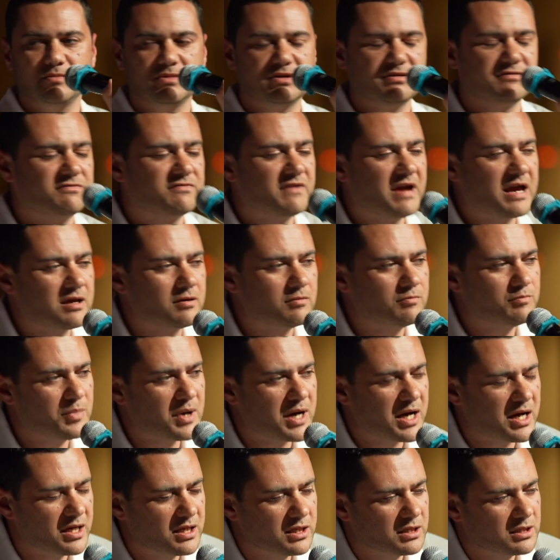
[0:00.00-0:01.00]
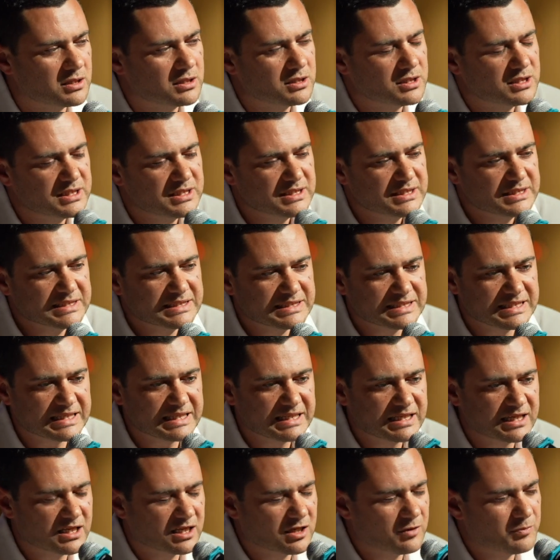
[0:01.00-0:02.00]
to fame by
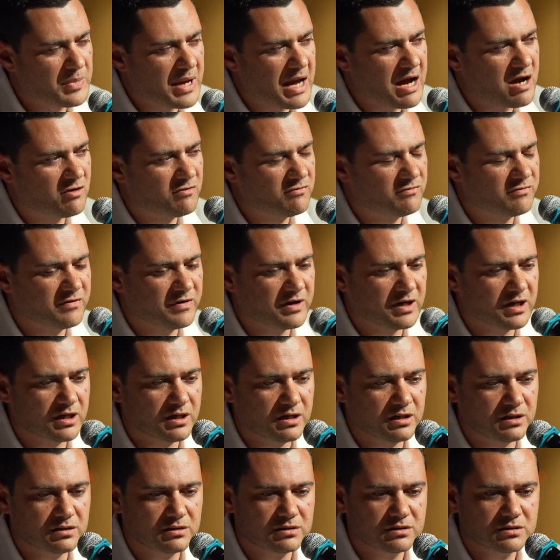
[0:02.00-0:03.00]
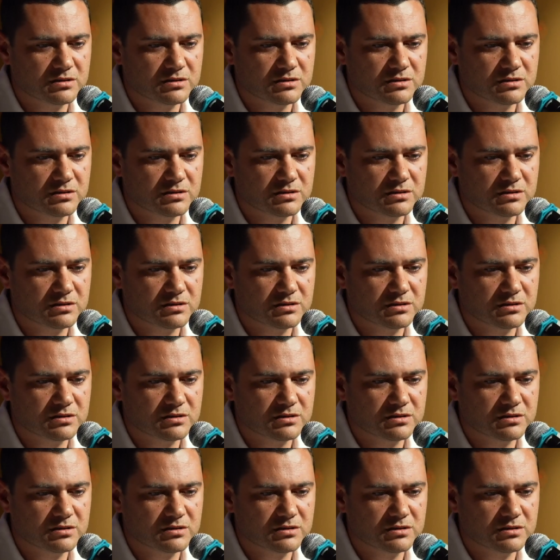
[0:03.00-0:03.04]
thinking about the